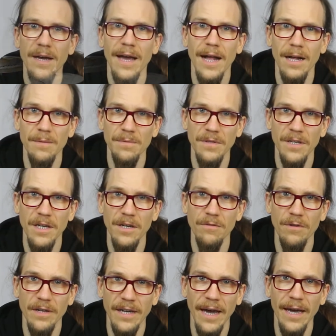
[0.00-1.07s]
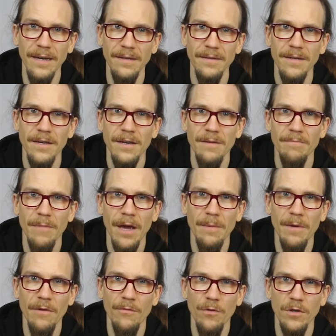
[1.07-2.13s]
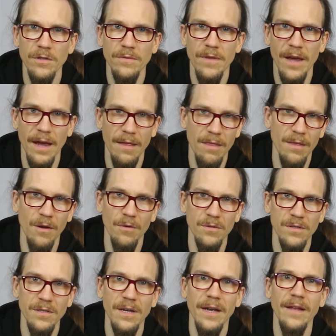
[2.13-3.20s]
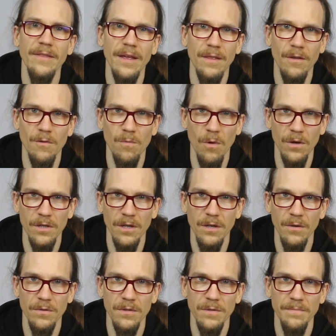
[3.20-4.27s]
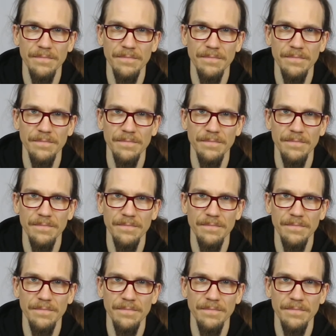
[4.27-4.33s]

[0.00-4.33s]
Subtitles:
helps here again, maybe first the 8th notes and then the quarter notes.